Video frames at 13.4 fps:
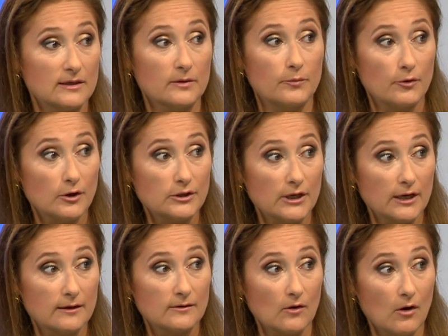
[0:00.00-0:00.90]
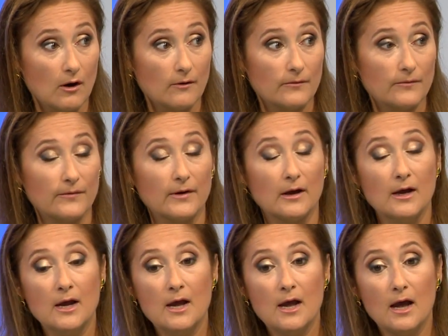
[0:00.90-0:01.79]
the project of
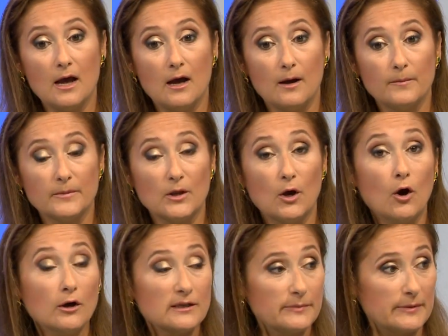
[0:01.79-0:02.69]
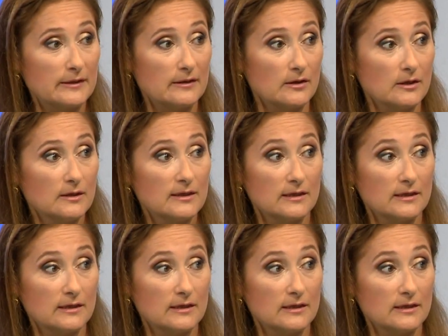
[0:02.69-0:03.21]
the hospitals,